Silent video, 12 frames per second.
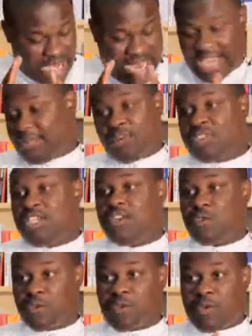I am not
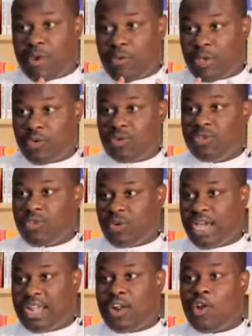saying do not write what you want to
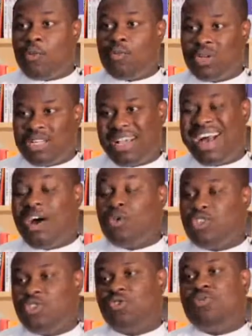write, but
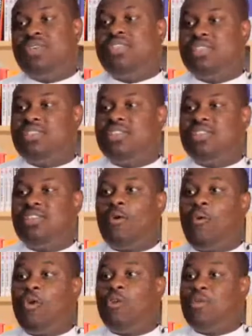couch your message
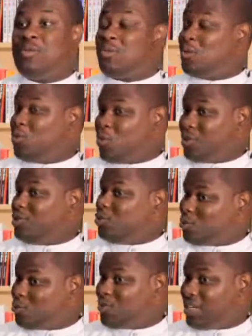in what people want
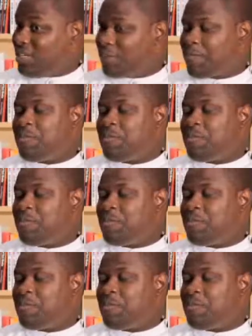to read.